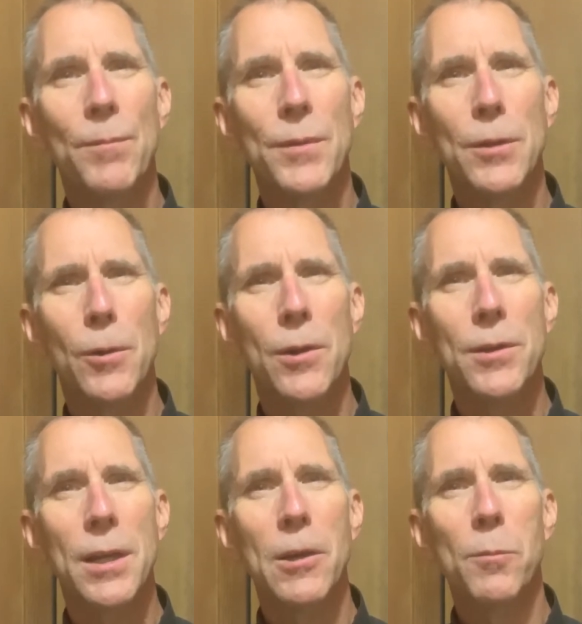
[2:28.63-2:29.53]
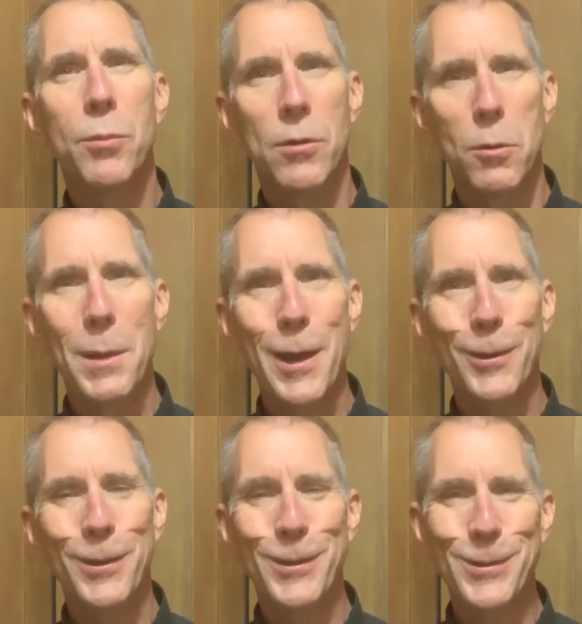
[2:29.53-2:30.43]
in order to help Rome
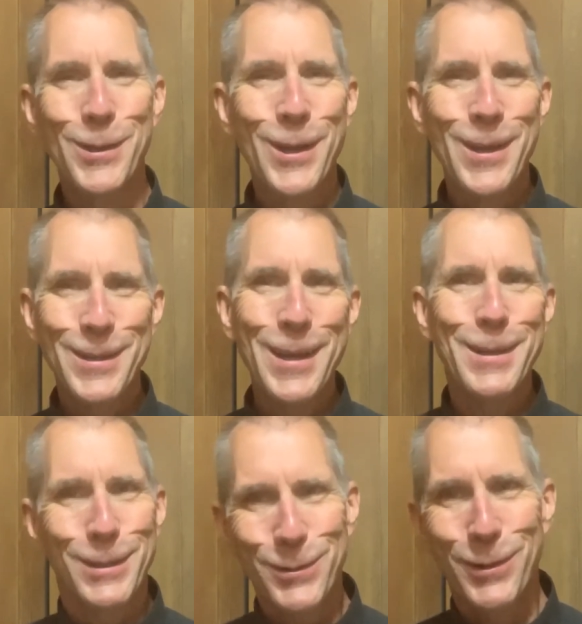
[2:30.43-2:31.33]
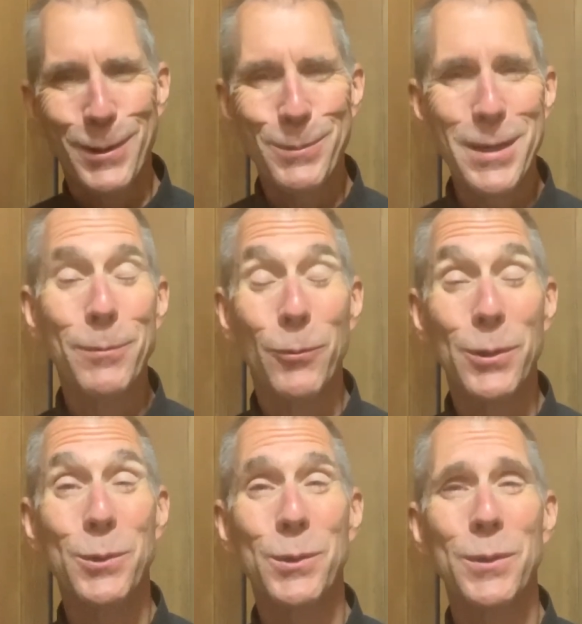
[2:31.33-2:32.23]
out, is take this from the people,
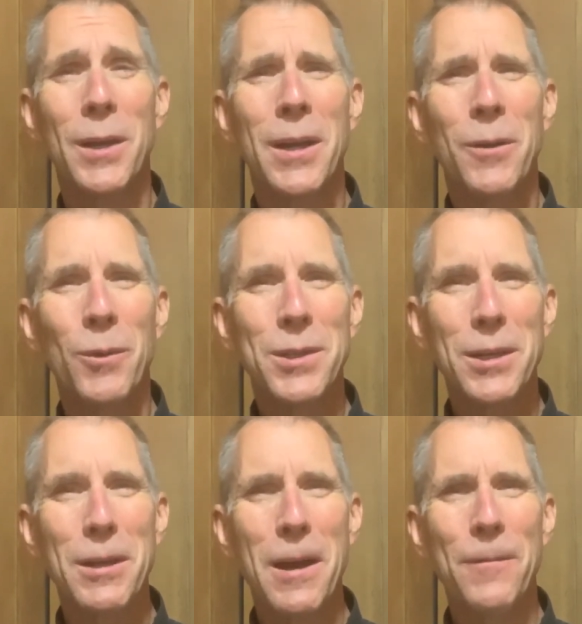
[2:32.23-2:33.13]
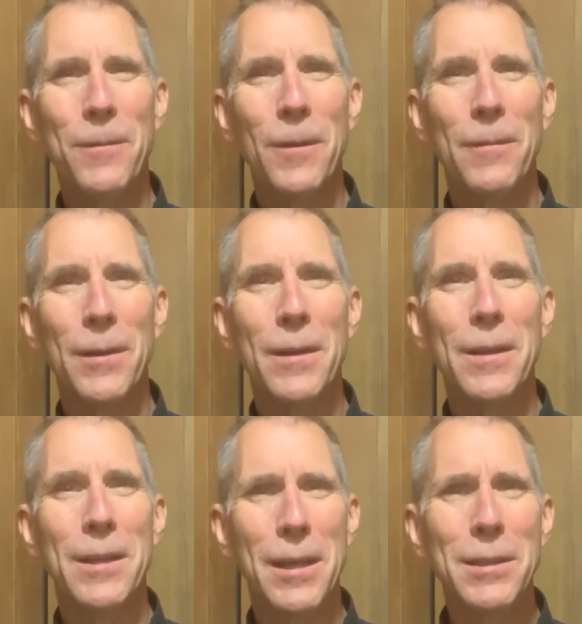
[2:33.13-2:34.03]
which was, was enough of a,
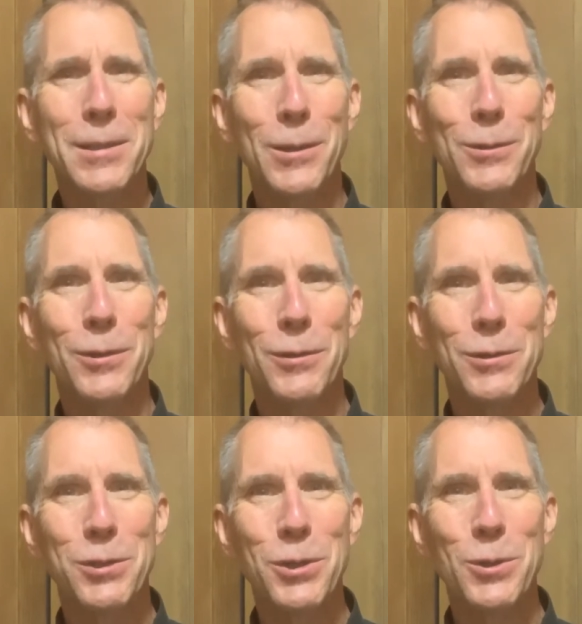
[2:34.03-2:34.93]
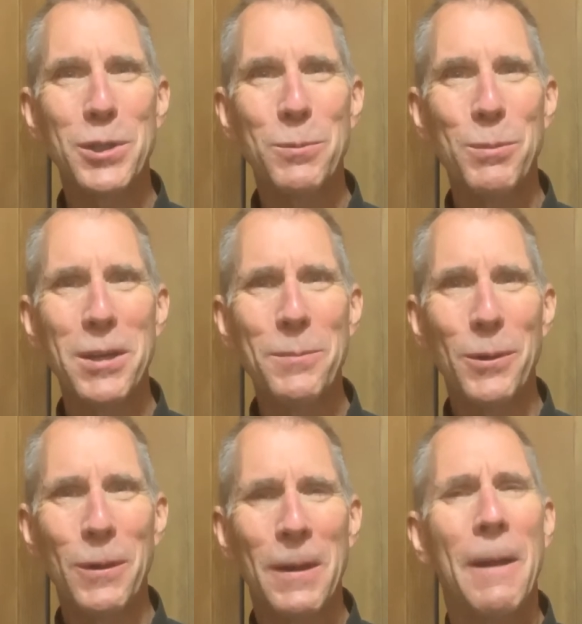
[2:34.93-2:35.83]
an insult to the Jewish
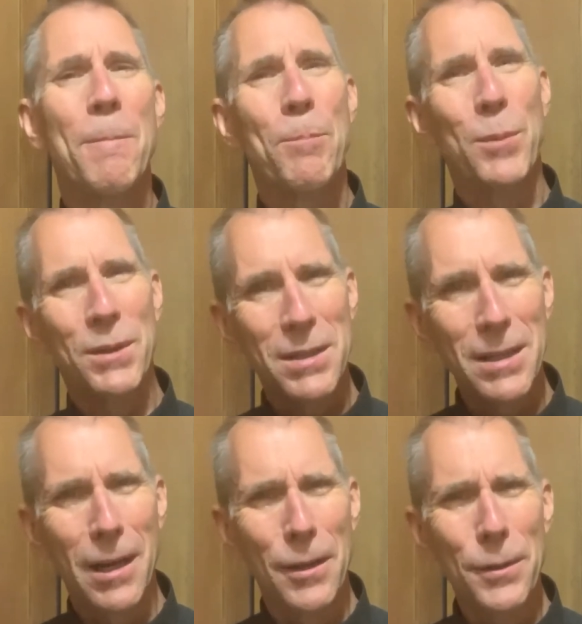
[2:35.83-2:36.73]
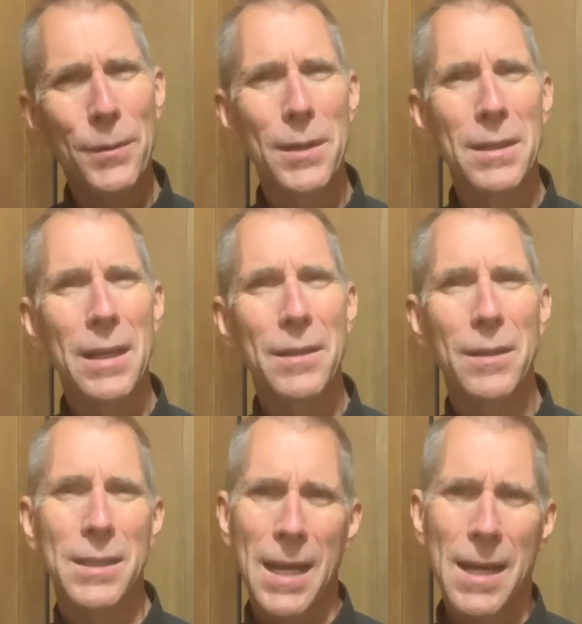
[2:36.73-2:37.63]
people. But the other thing that
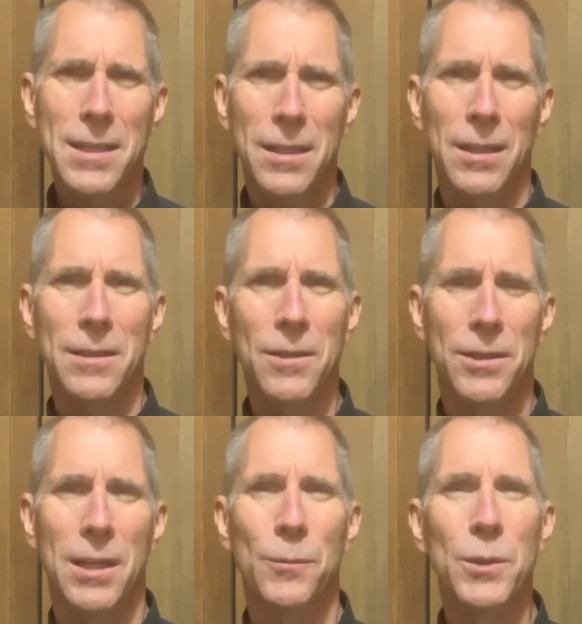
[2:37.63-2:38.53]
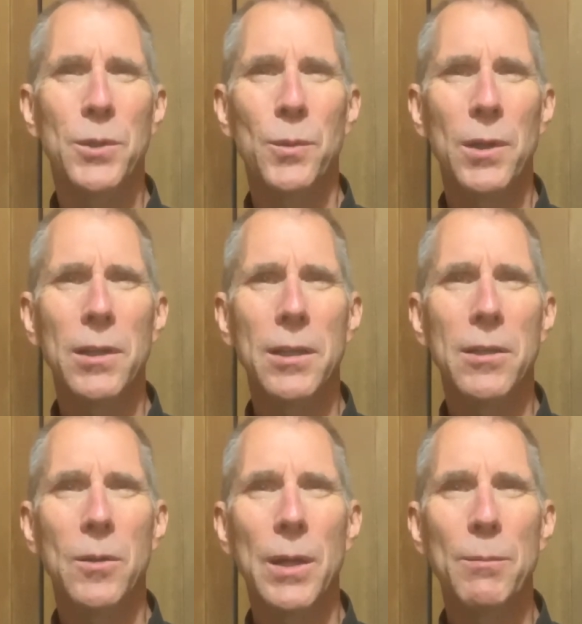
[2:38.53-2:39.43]
the tax collectors did, which really
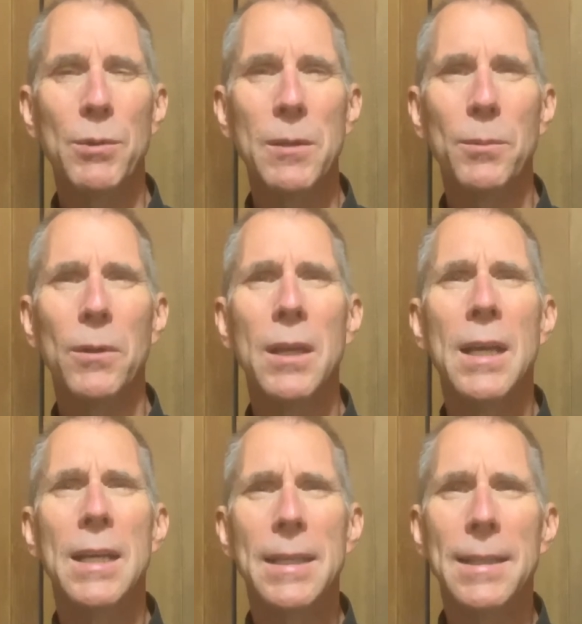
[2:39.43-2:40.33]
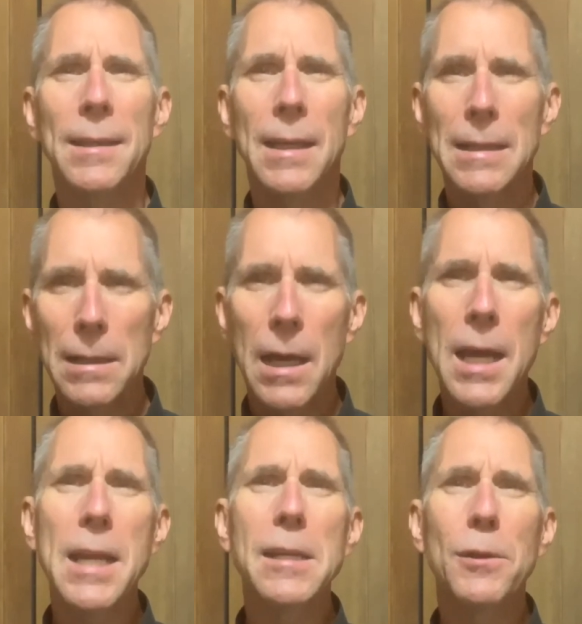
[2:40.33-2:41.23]
annoyed people, is that they
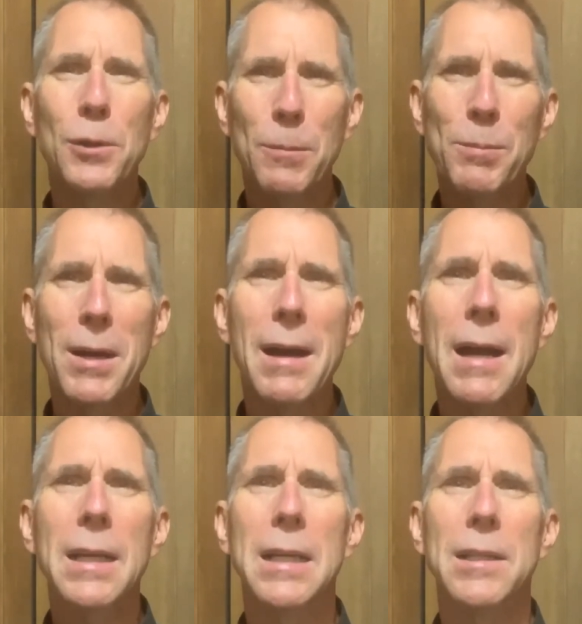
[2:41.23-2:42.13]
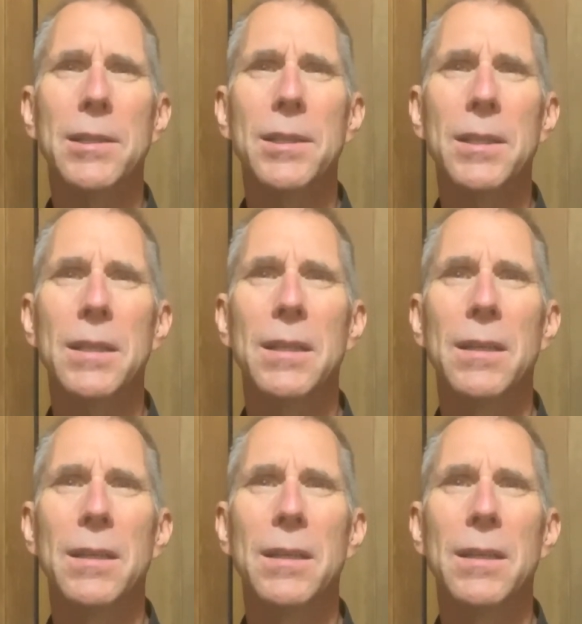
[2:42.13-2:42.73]
lined their pockets